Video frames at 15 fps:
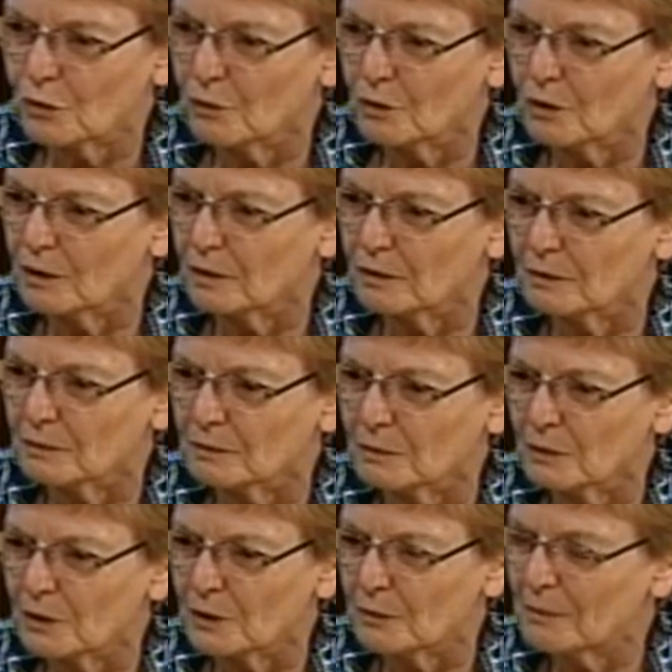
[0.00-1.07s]
or
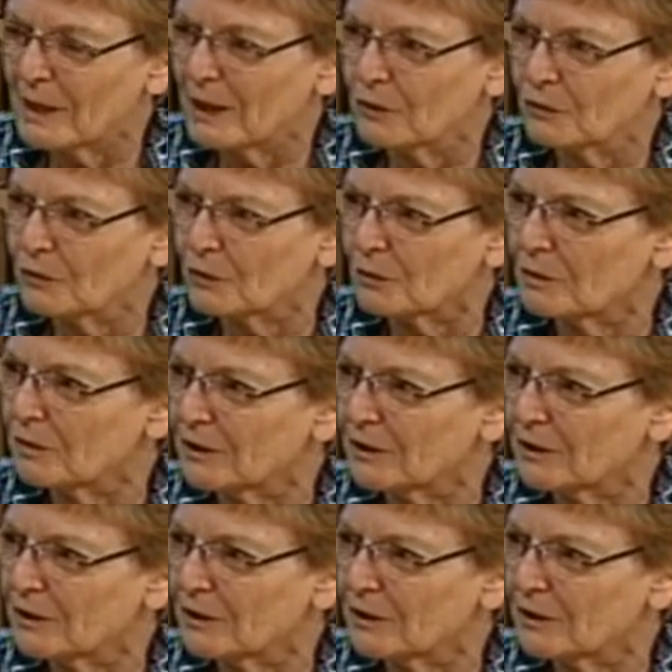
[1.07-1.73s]
word of mouth, or